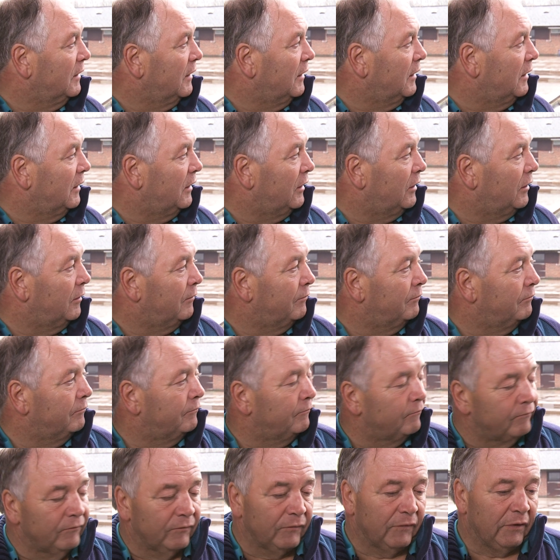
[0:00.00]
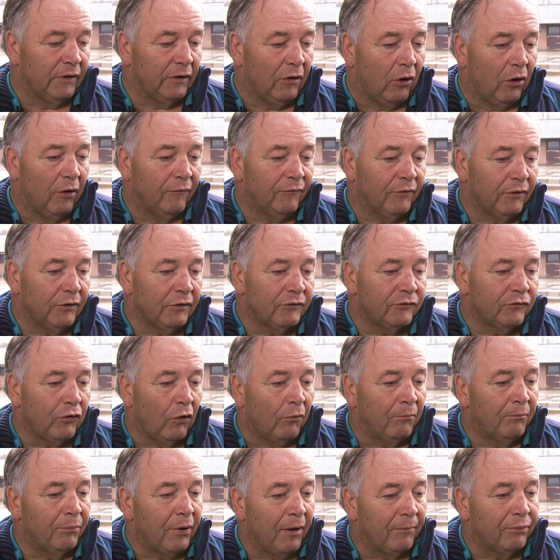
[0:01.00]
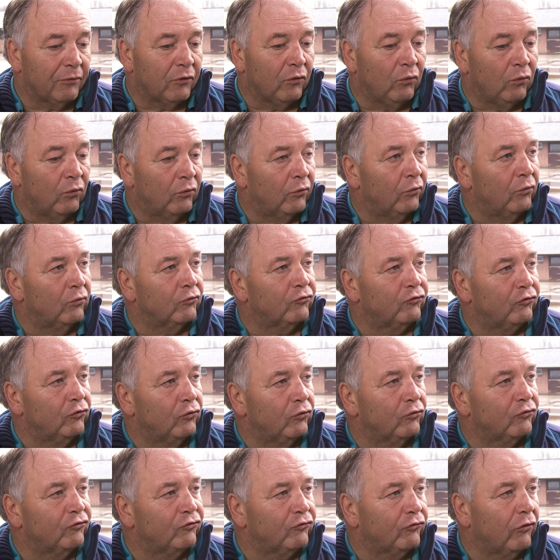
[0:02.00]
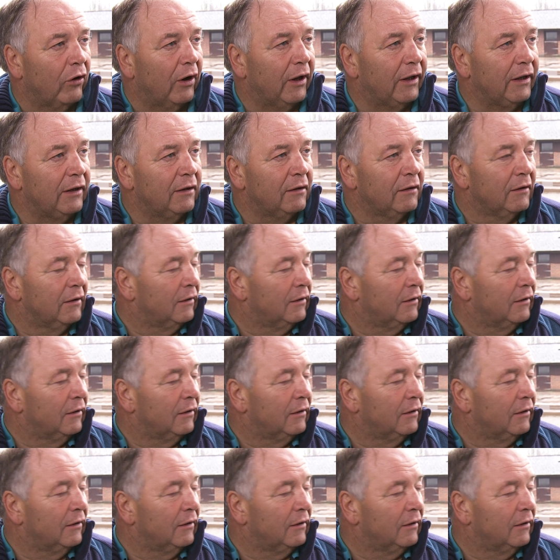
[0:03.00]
um, either Tom Peppercorn or George Drake.